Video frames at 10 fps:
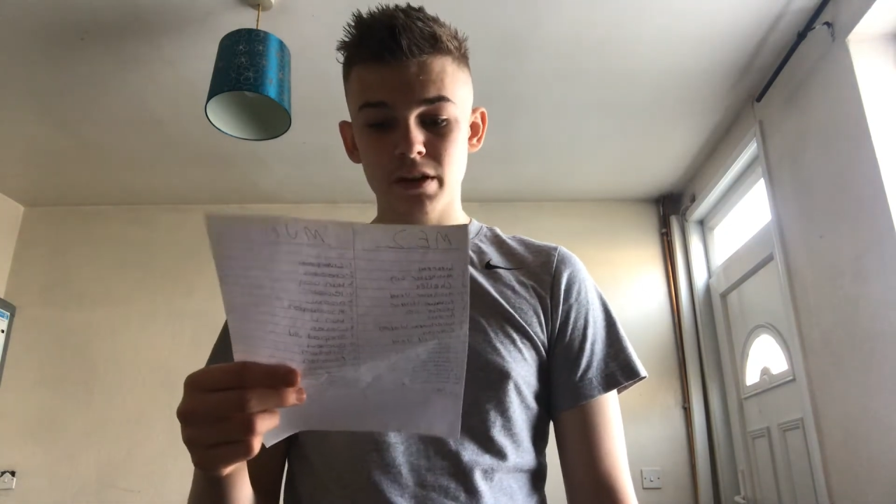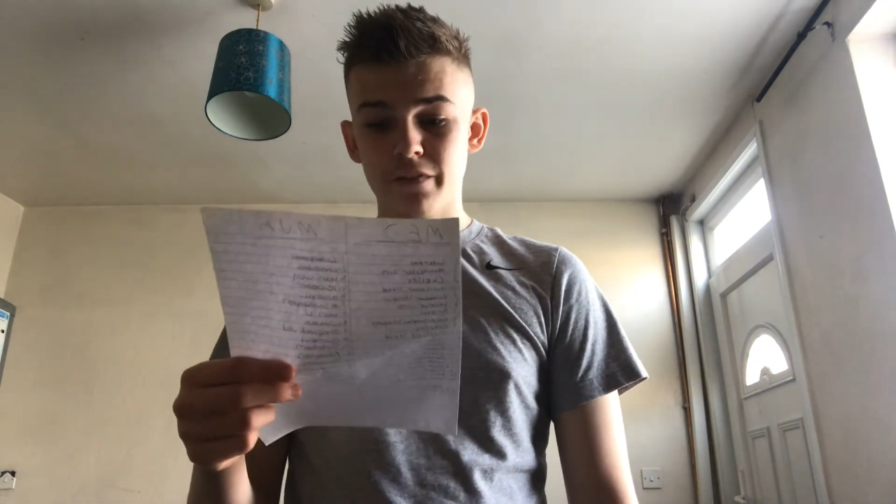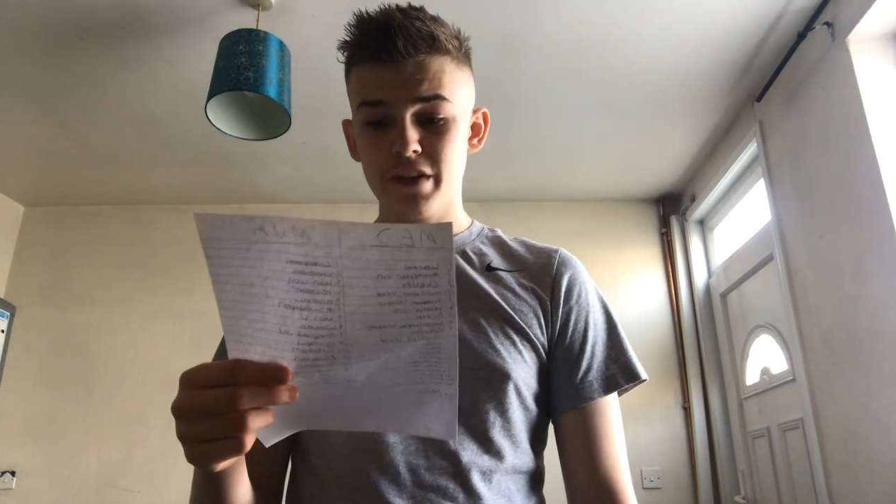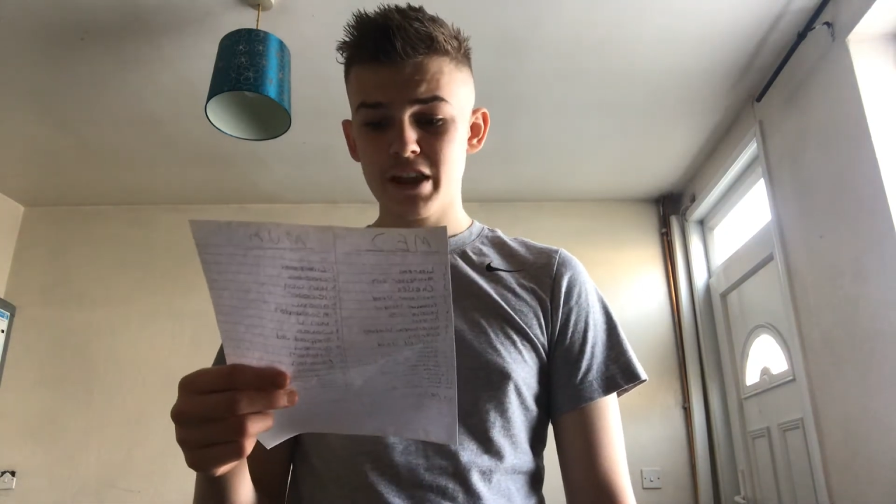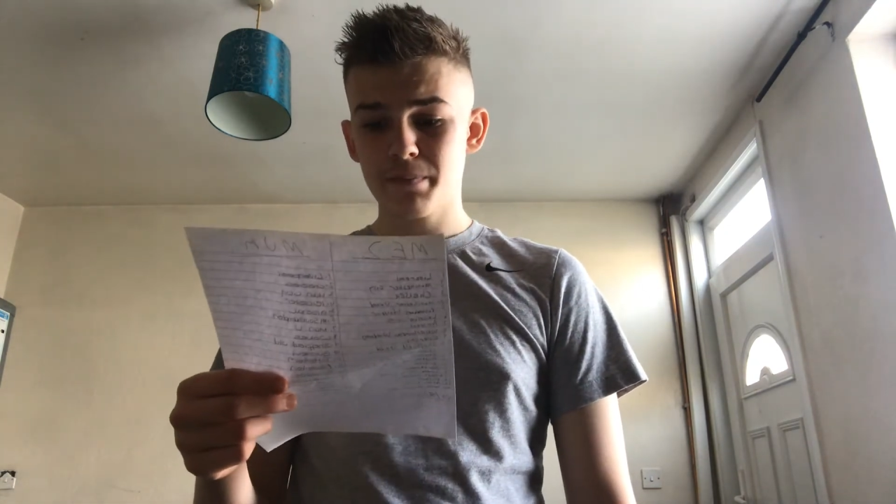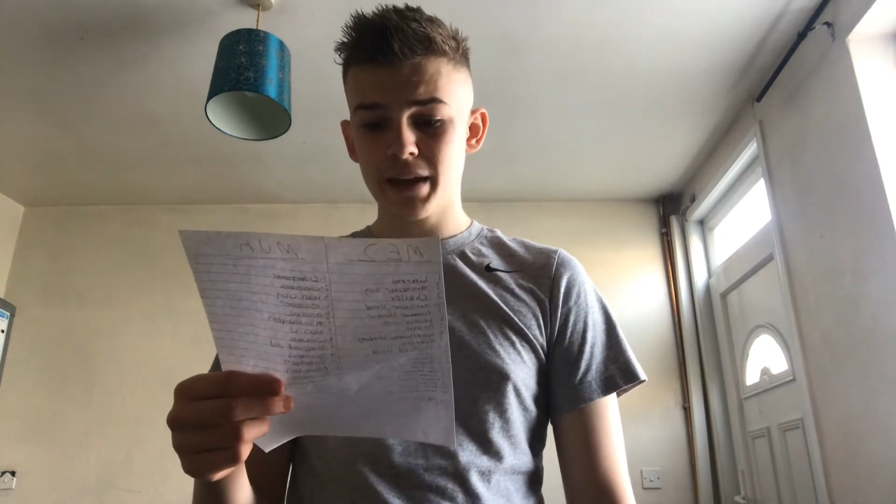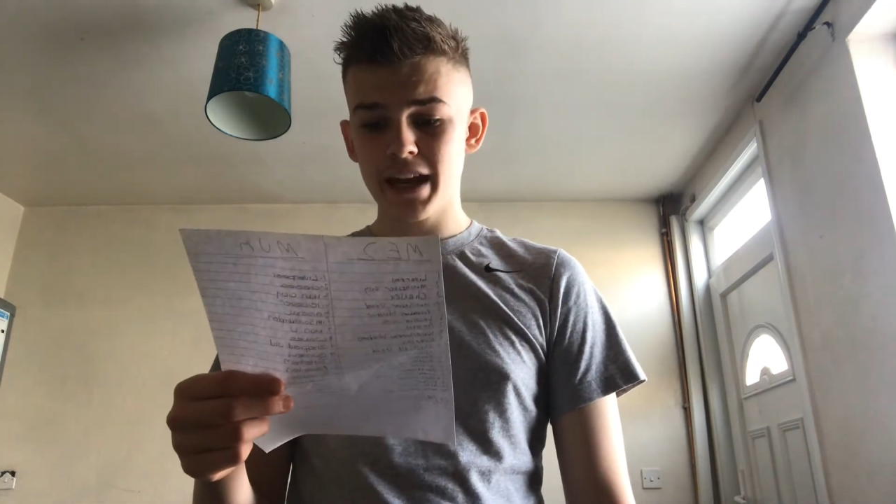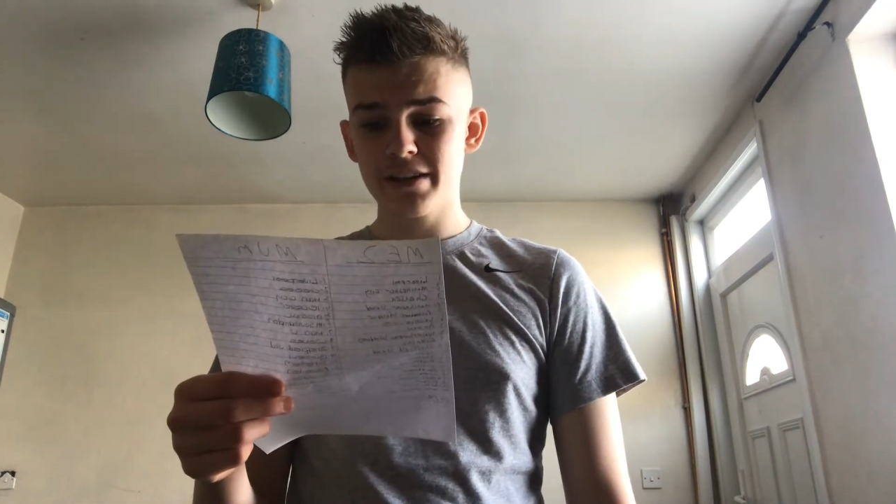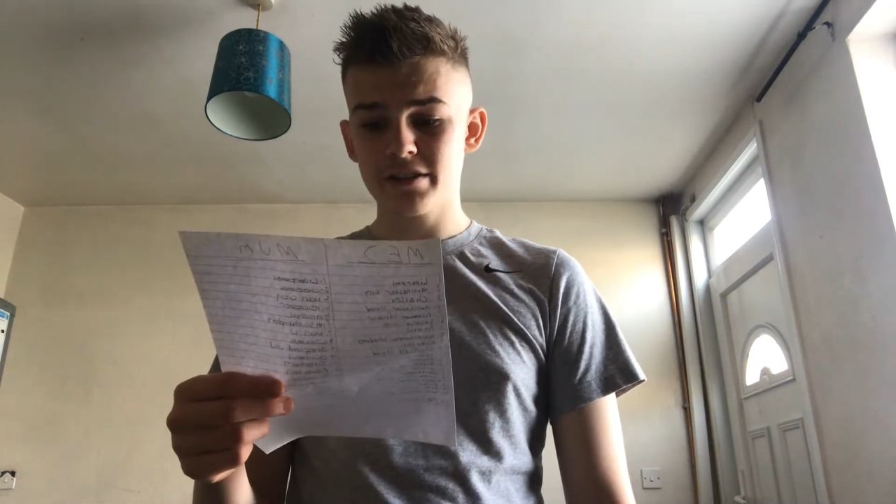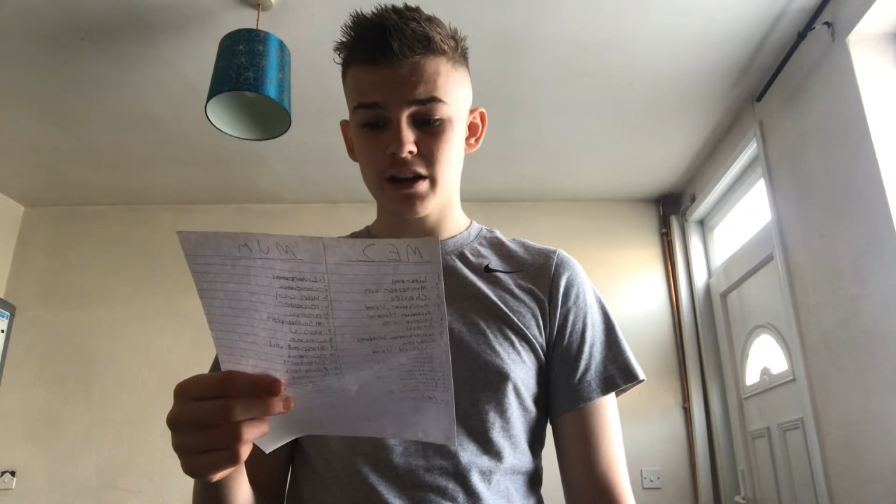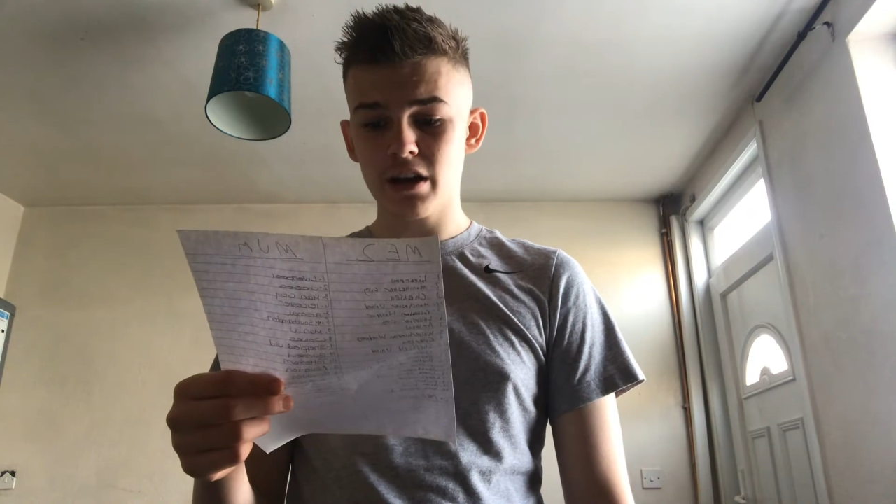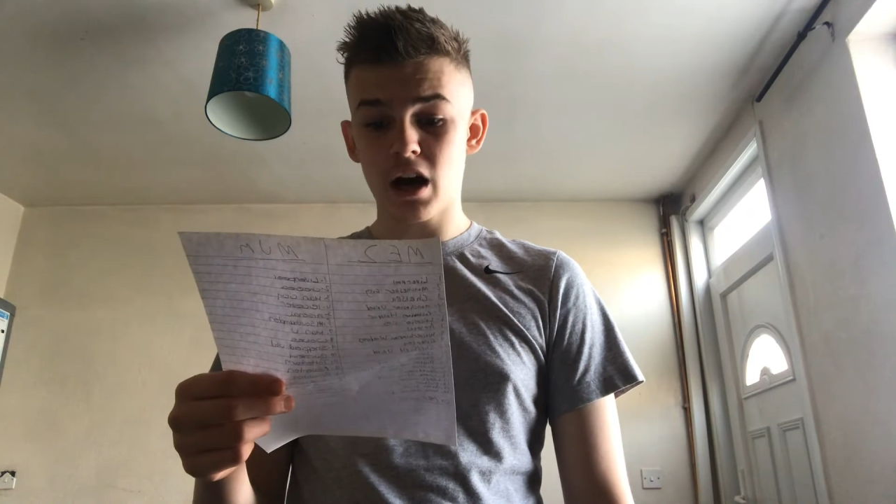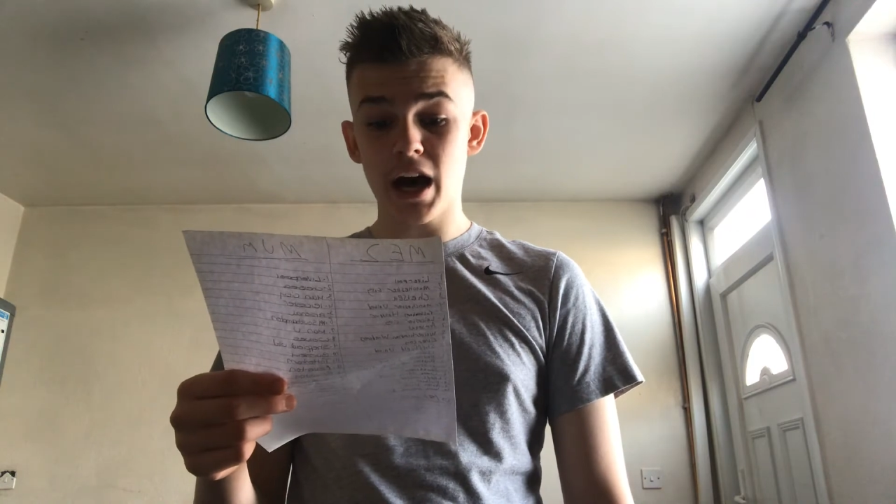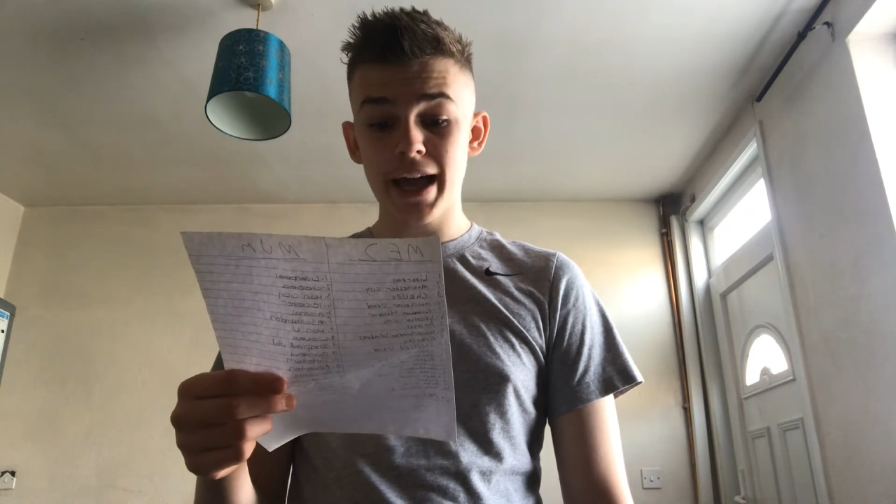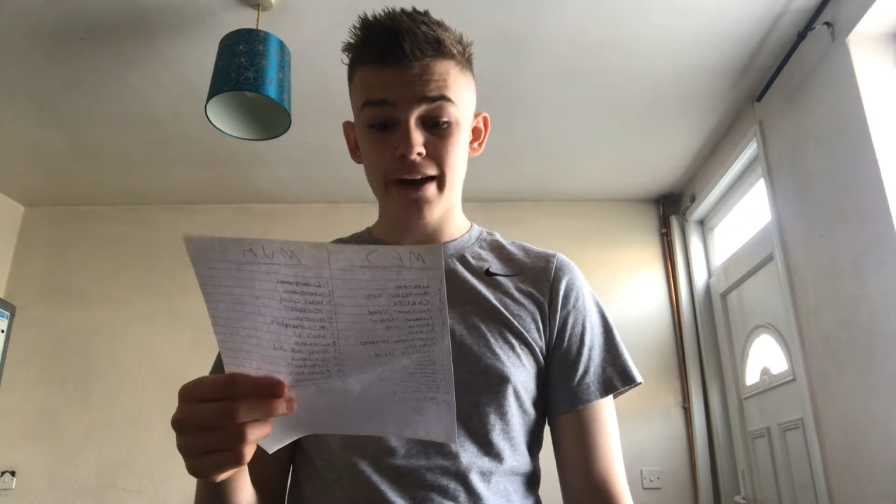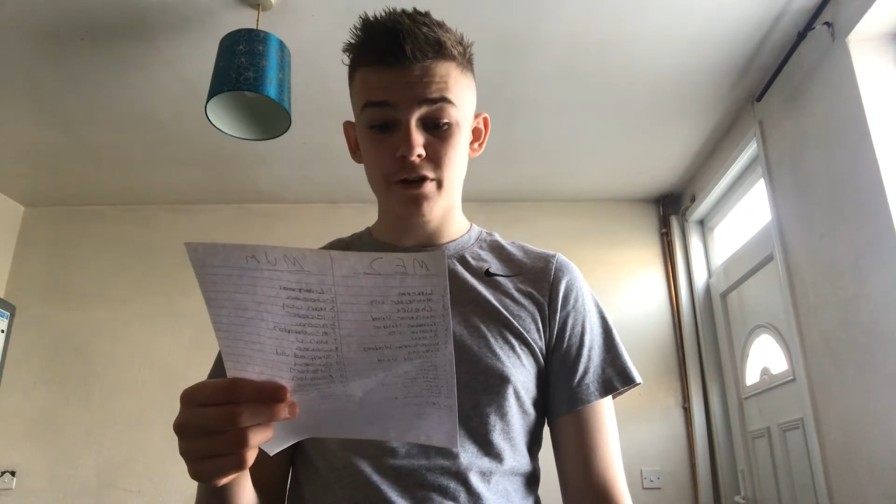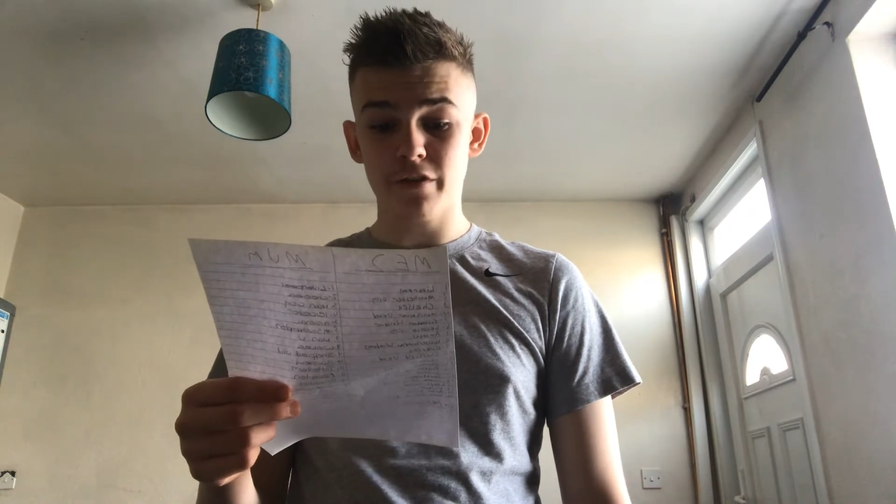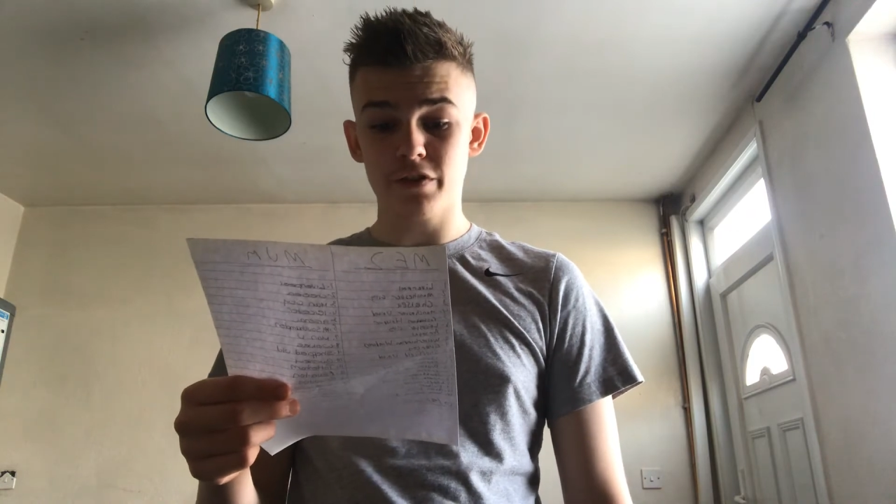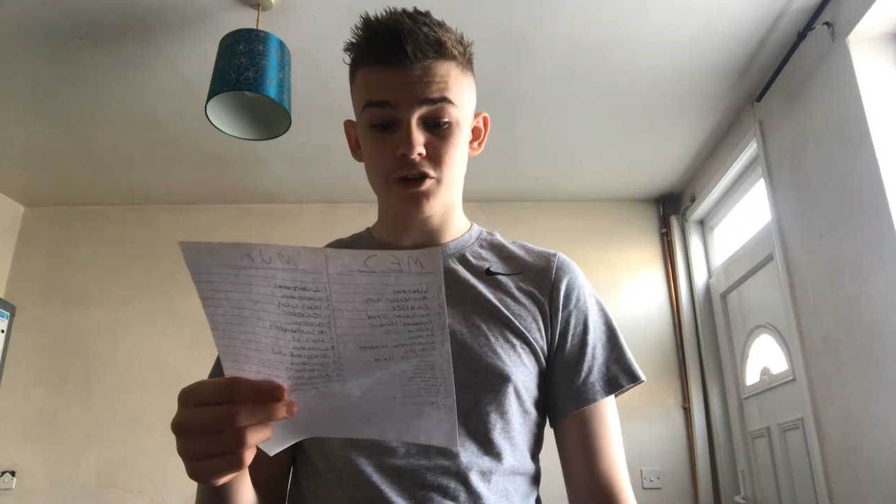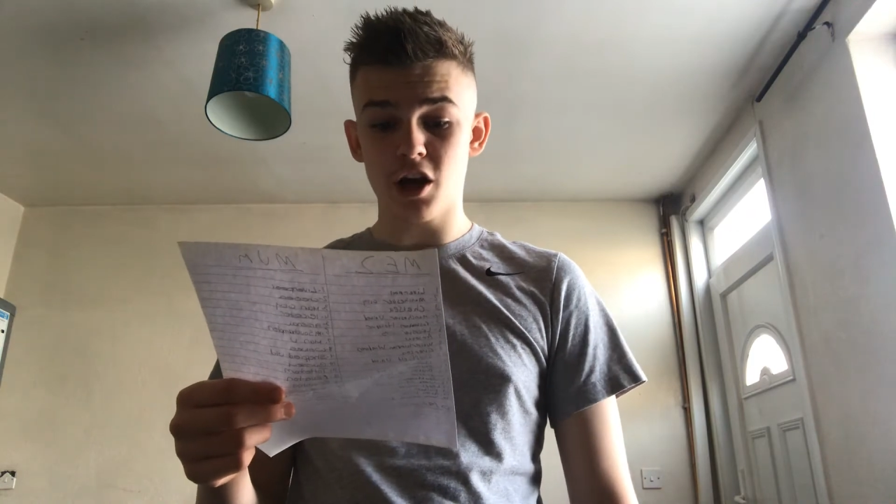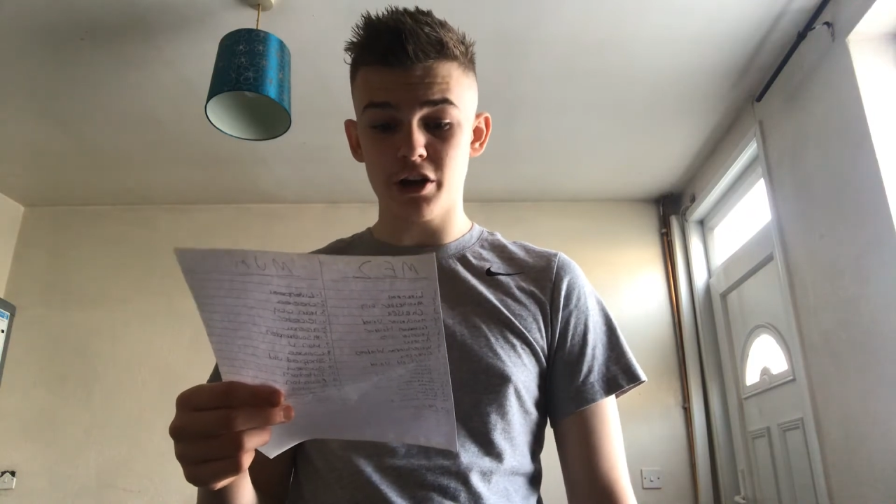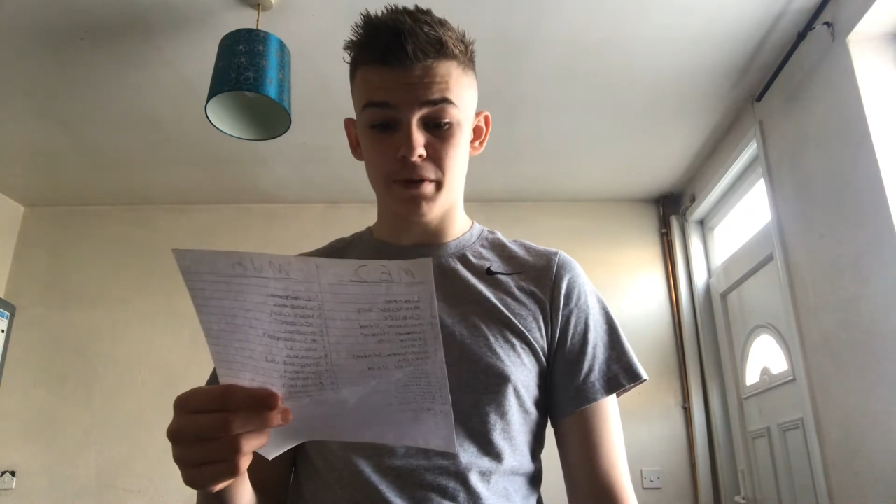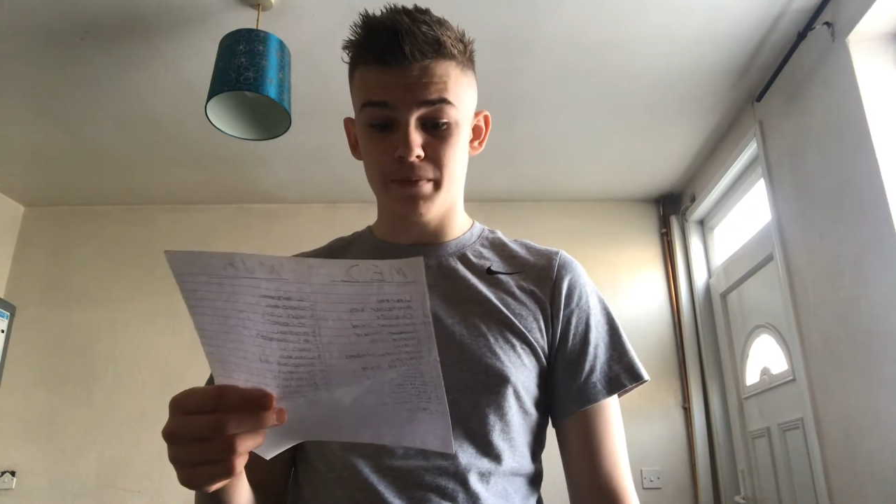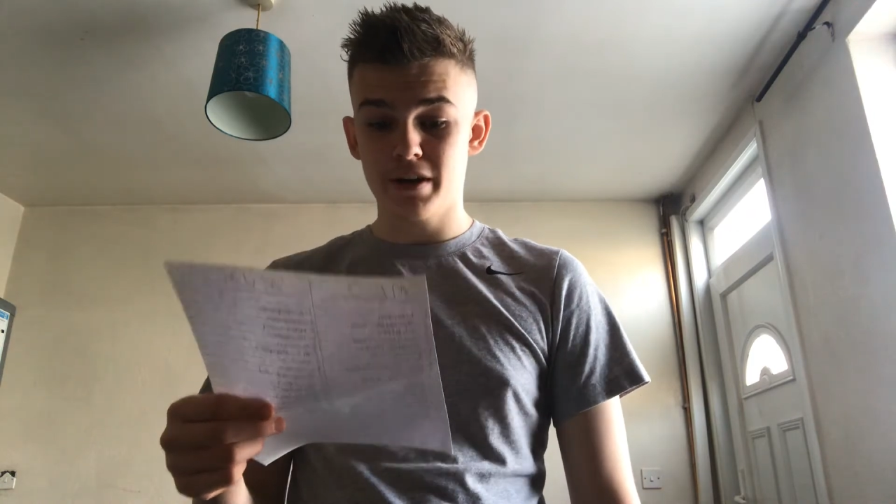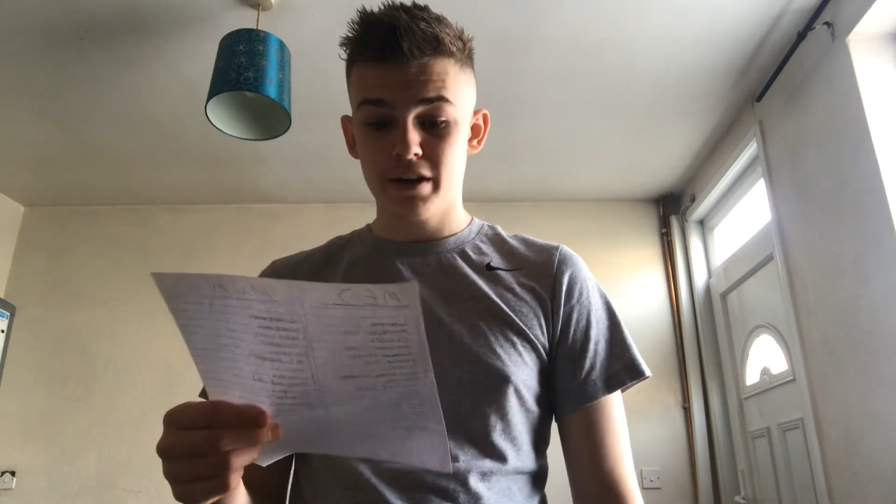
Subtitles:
5th place, I have gone for Tottenham.